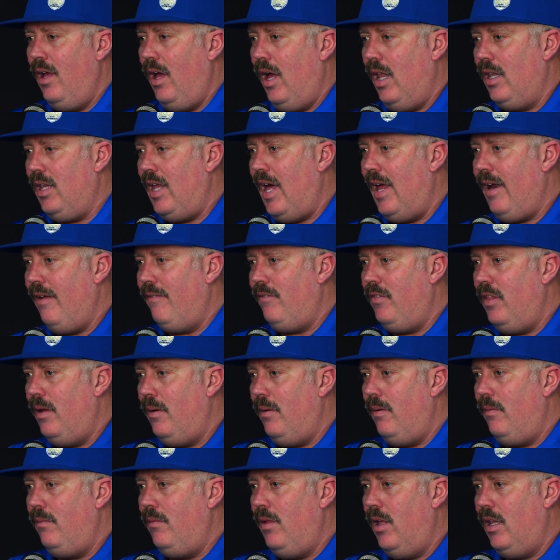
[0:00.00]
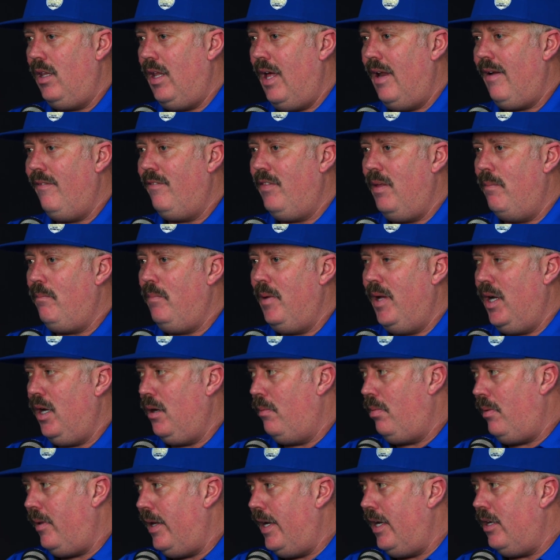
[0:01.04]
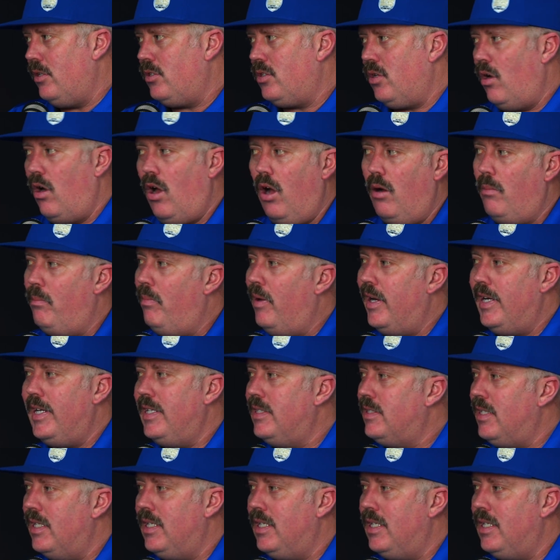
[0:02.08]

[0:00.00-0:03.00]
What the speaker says: a lot of the bigger players are all buddies